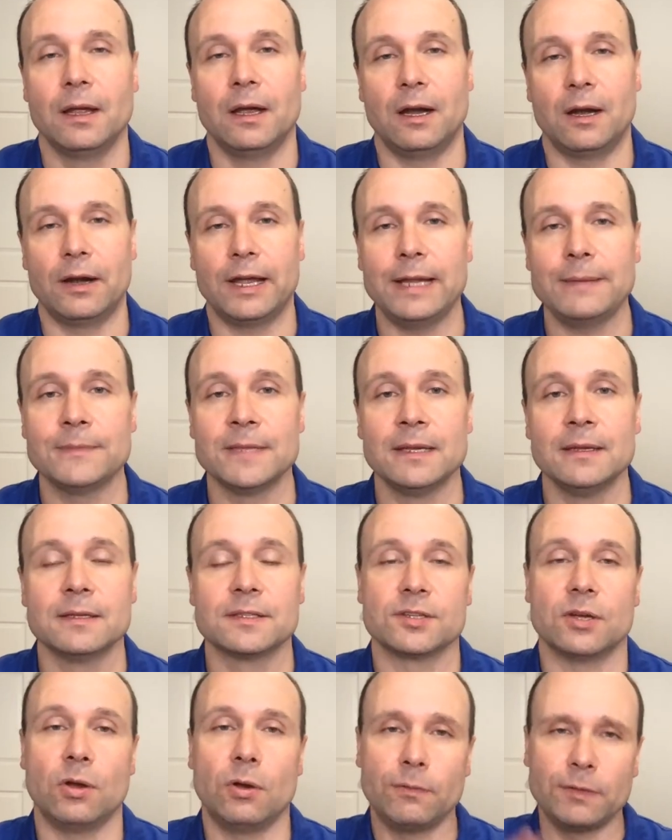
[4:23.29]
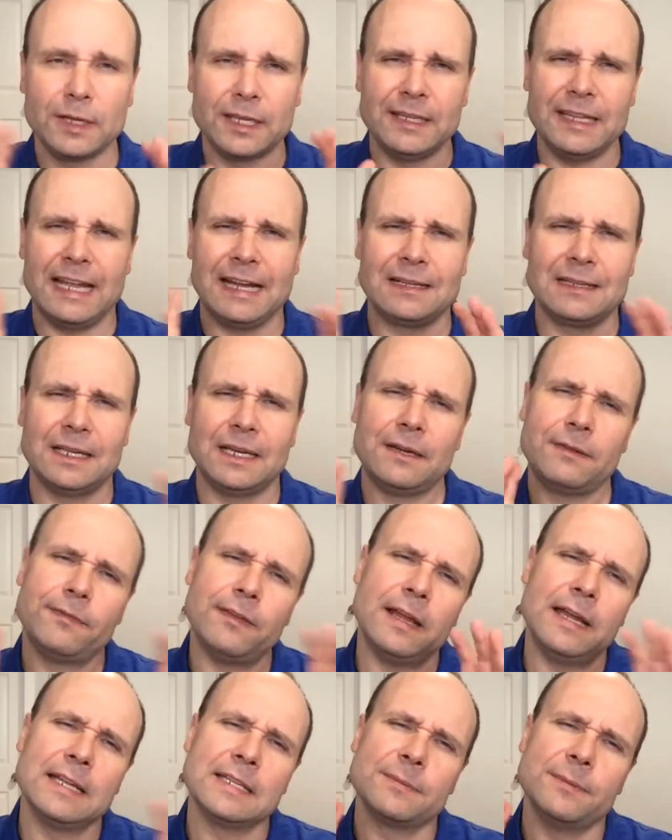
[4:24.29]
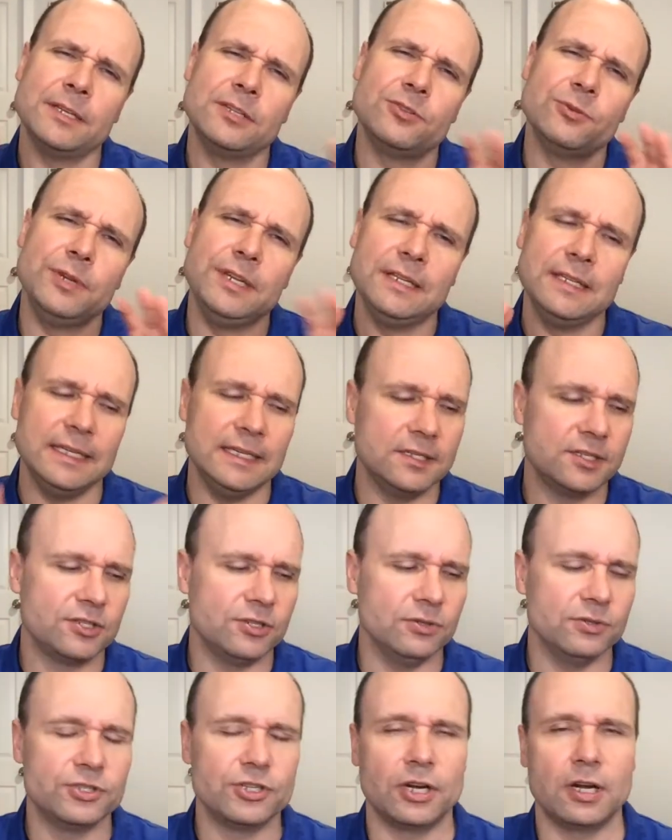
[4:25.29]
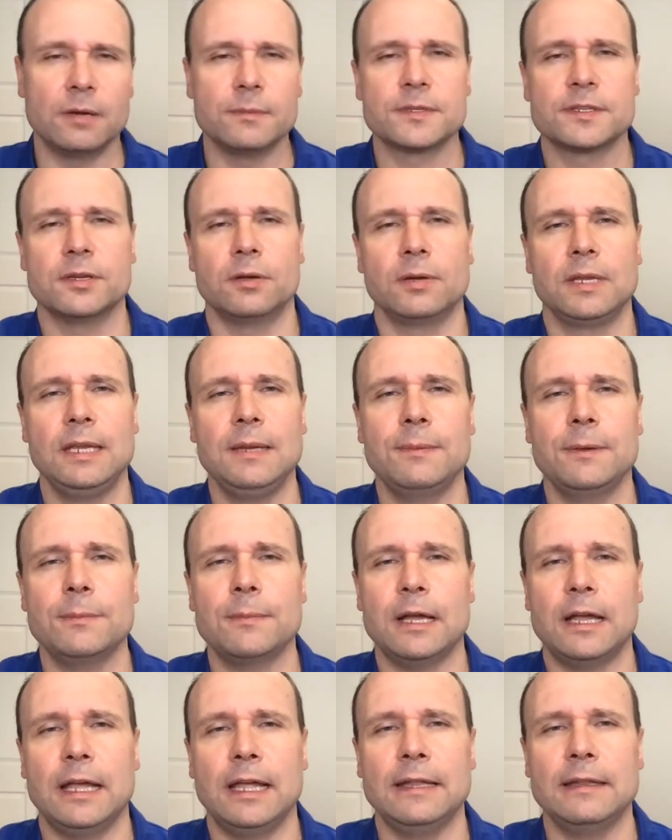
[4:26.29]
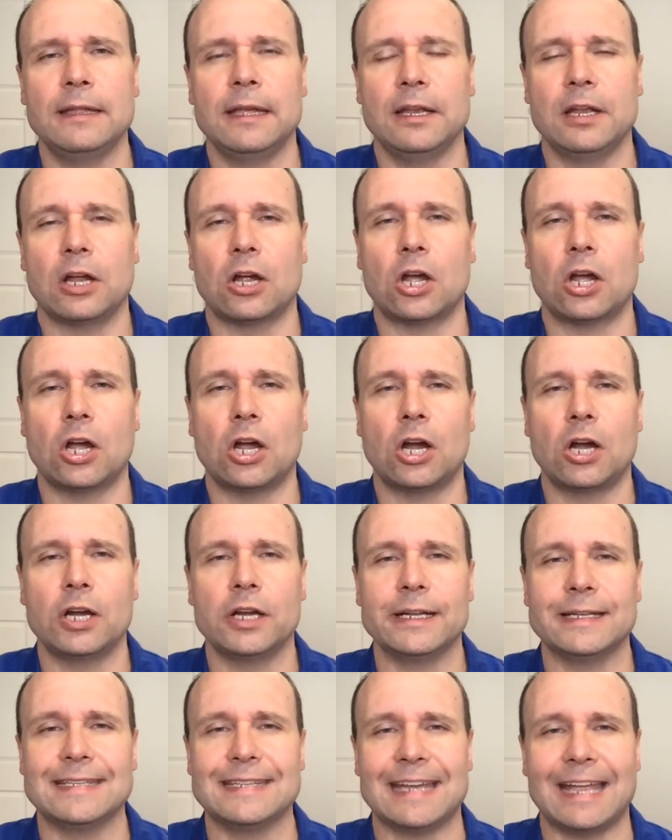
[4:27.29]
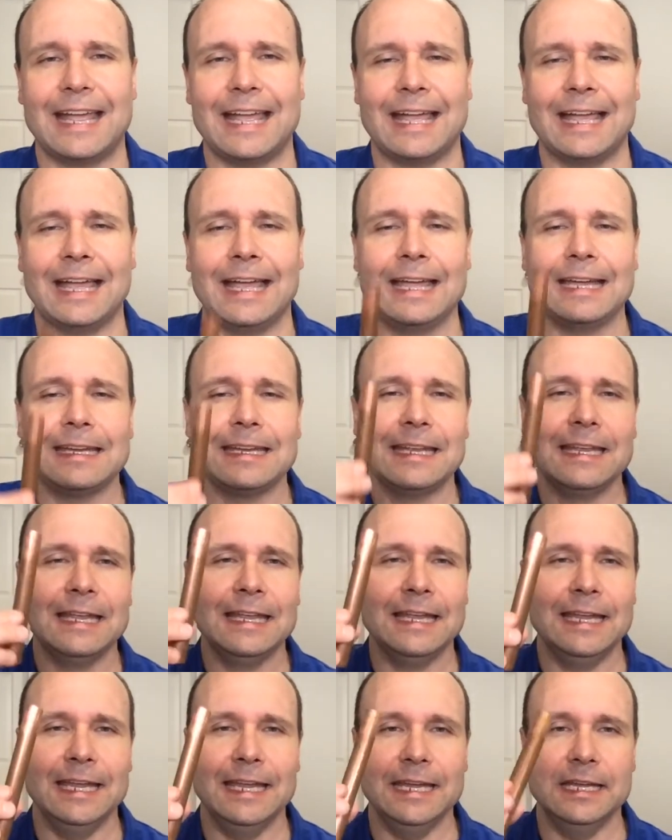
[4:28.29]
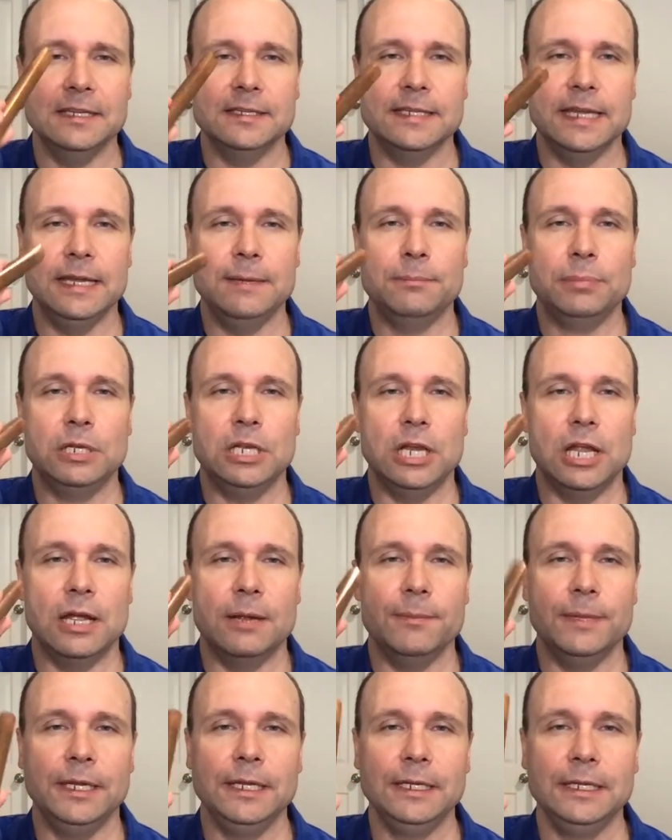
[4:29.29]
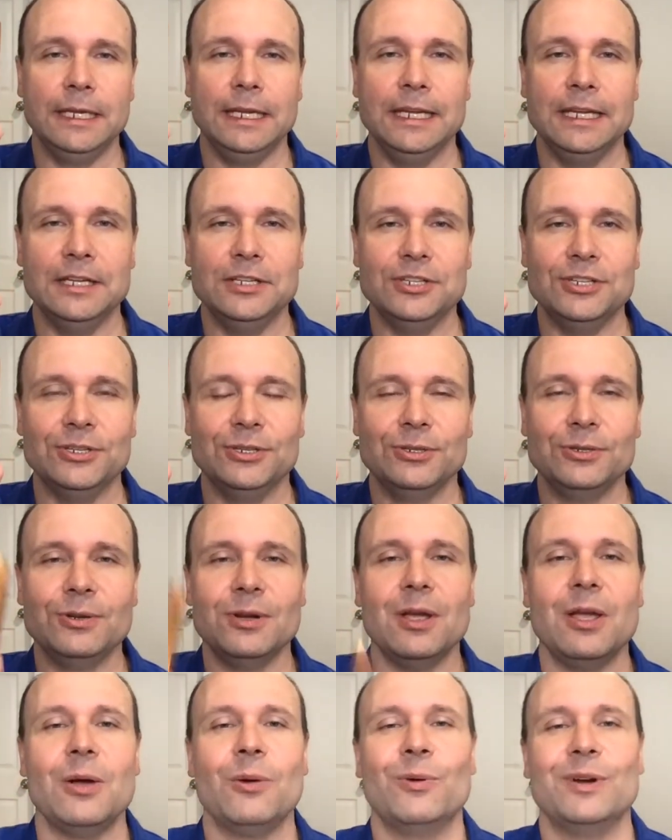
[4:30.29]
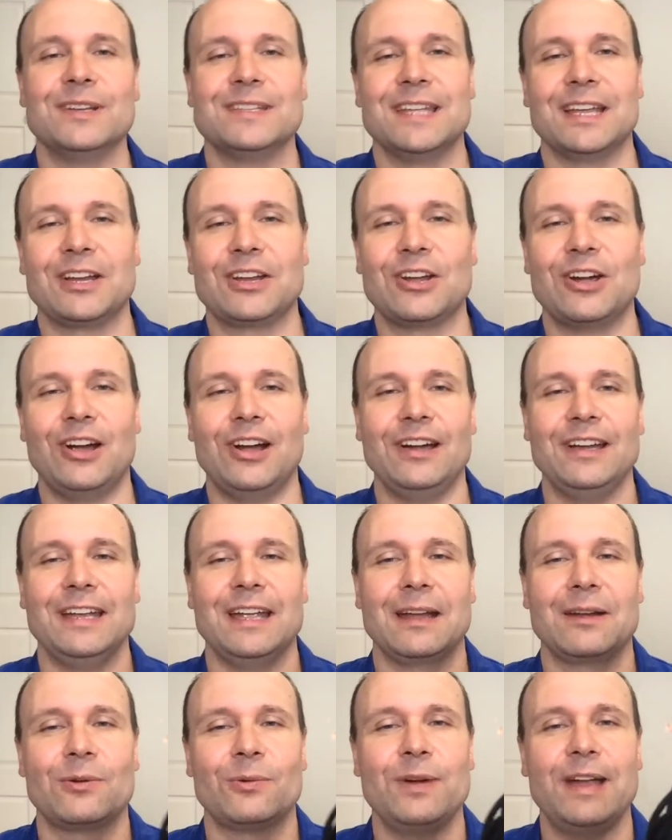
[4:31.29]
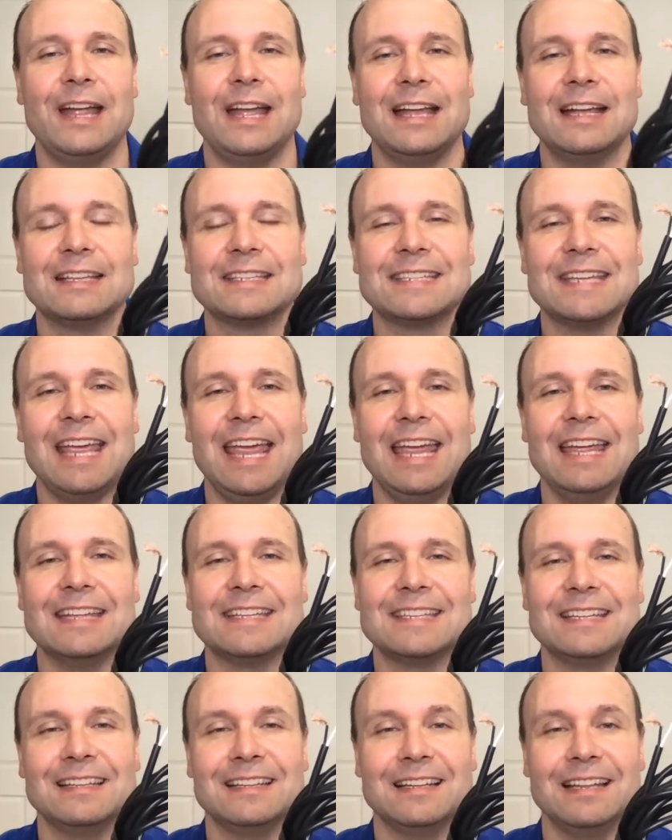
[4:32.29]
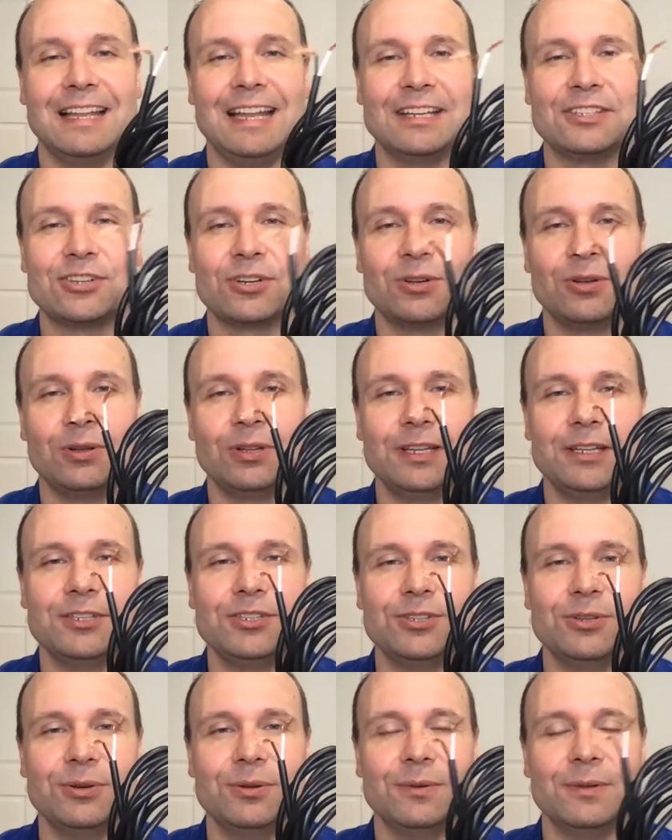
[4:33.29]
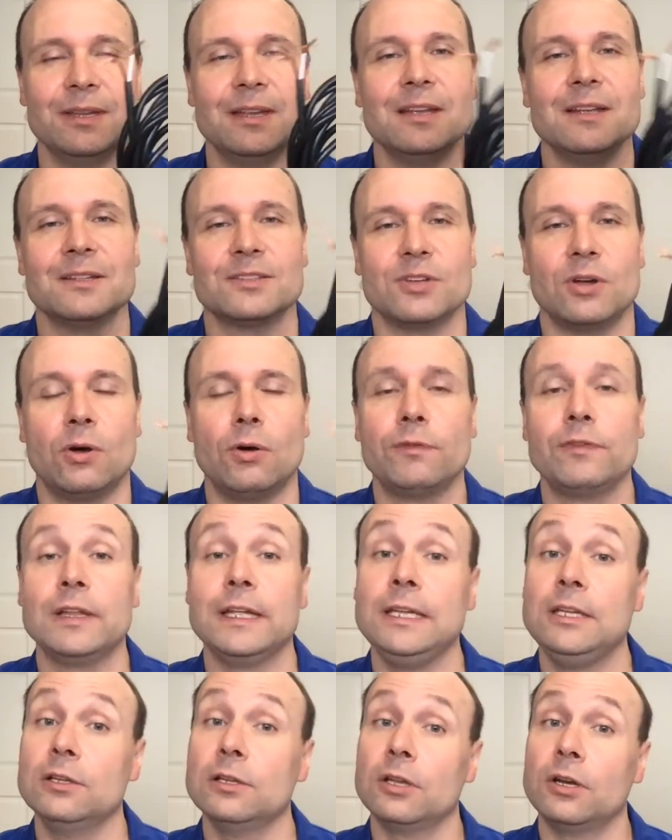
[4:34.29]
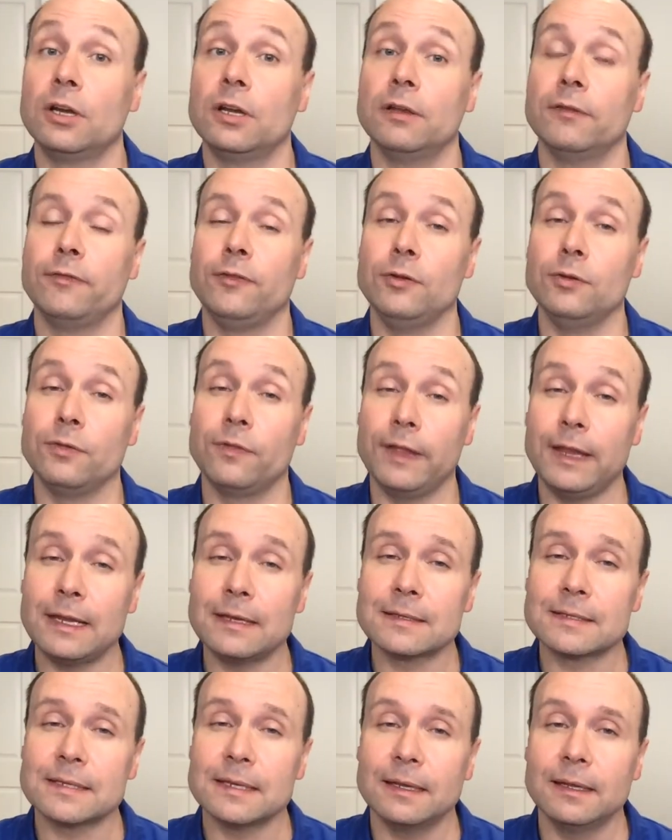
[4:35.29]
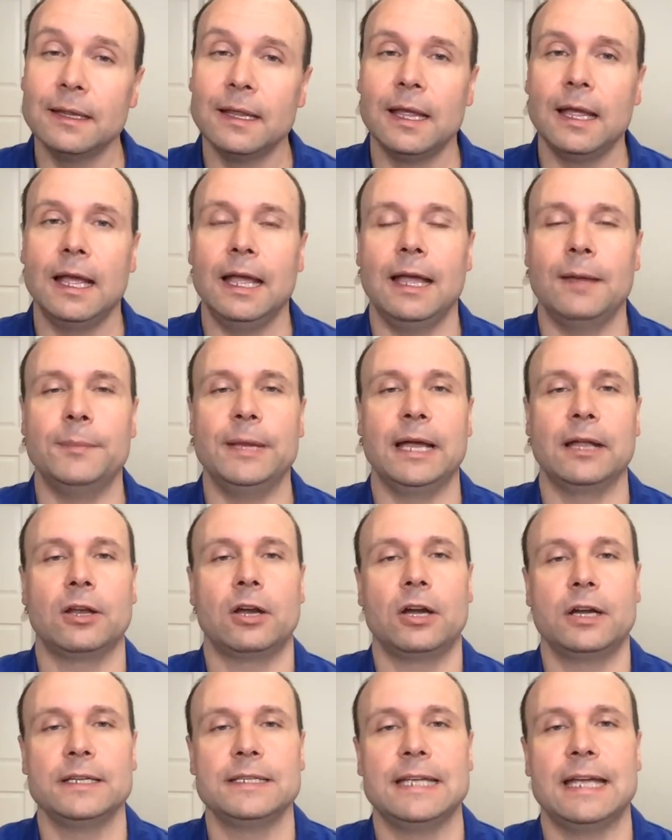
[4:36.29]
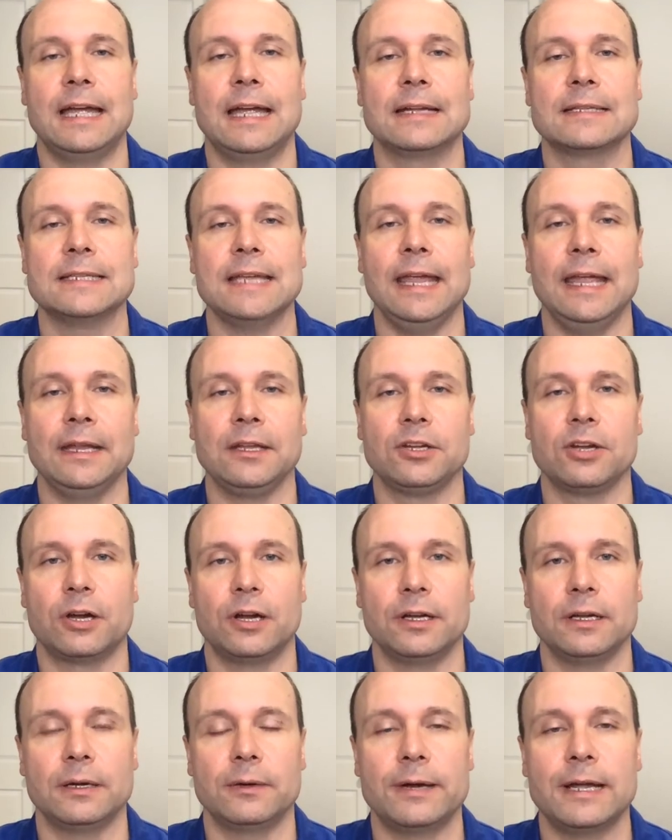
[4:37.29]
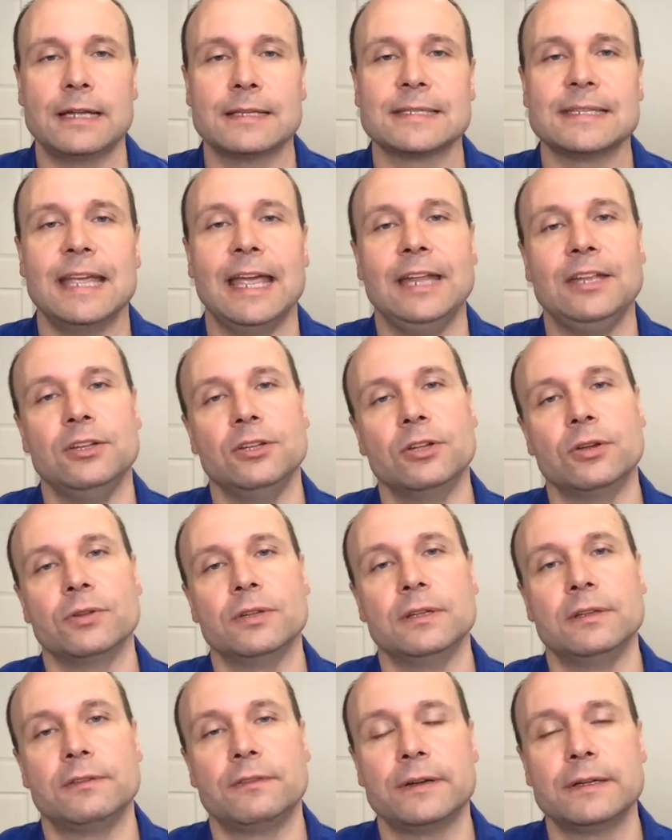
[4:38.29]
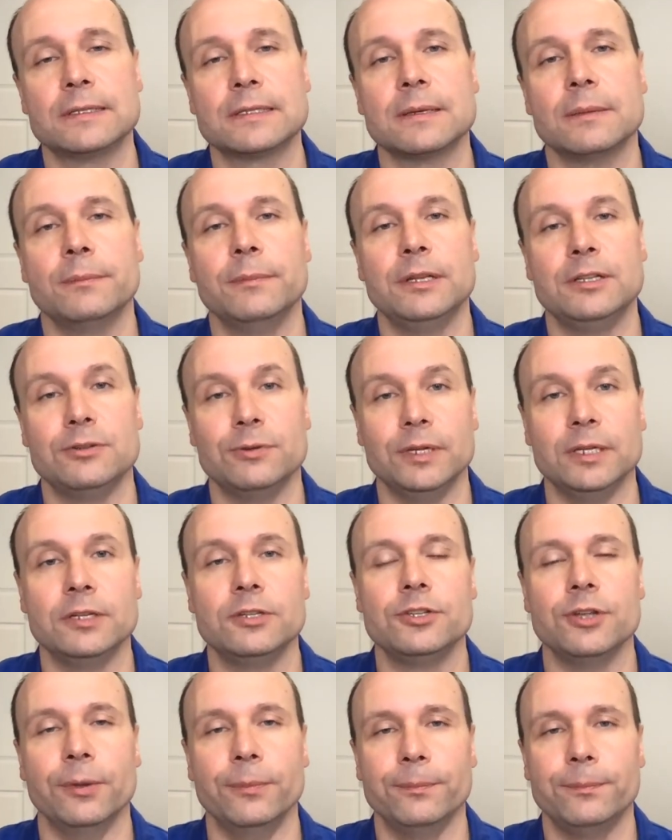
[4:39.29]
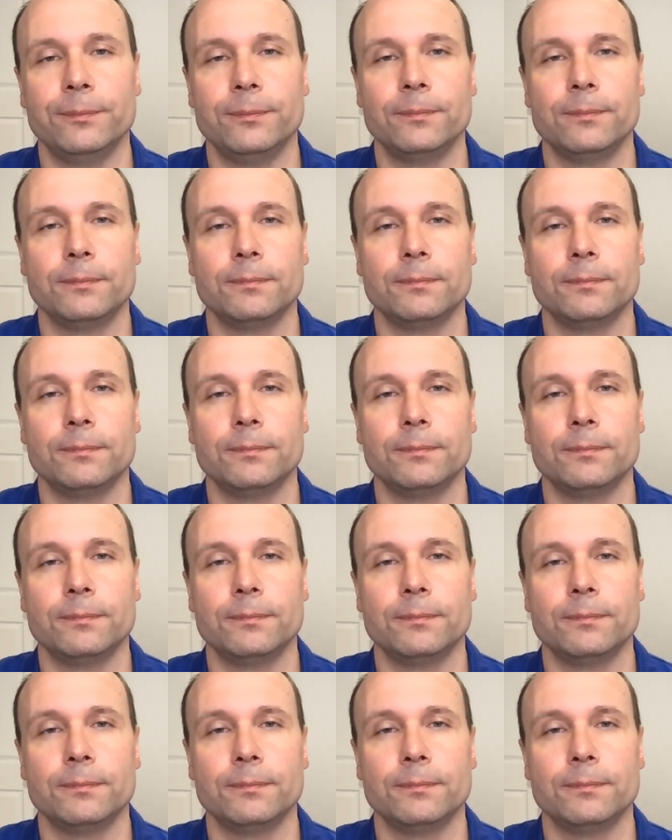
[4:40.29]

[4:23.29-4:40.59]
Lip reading: All right, so hopefully that clarifies between these two terms. So keep in mind that a heart attack is a plumbing issue, whereas a cardiac arrest is an electrical issue. So hopefully you learn a few things about heart attacks and cardiac arrest, and you know the difference between the two.